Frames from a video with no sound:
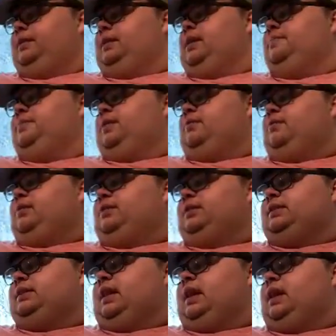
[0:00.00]
Yipped the
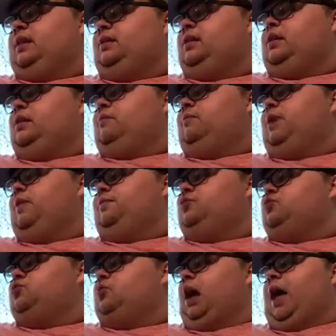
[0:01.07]
littlest ant.
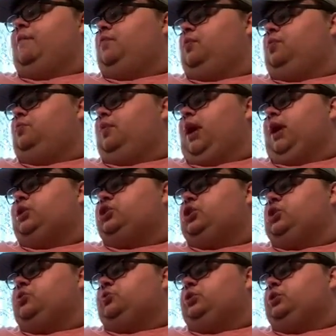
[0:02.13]
We've traveled way
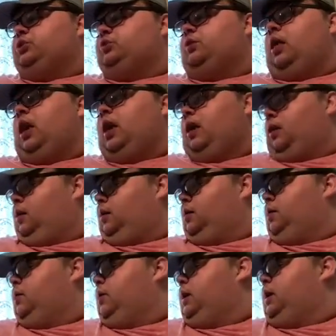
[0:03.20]
too
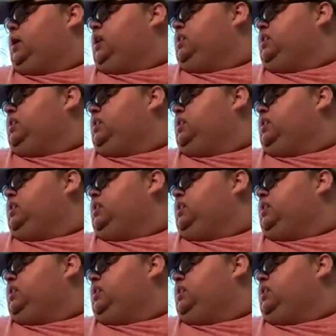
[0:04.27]
slow.